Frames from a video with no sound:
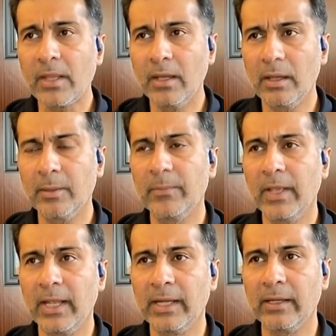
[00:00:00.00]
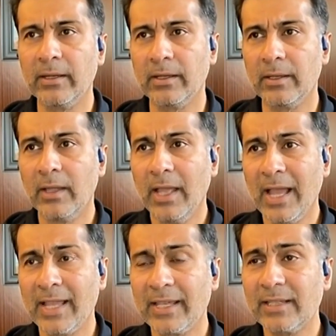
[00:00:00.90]
uh, and uh,
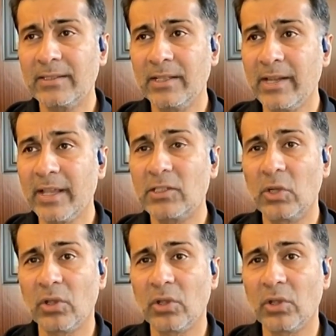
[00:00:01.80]
I guess the next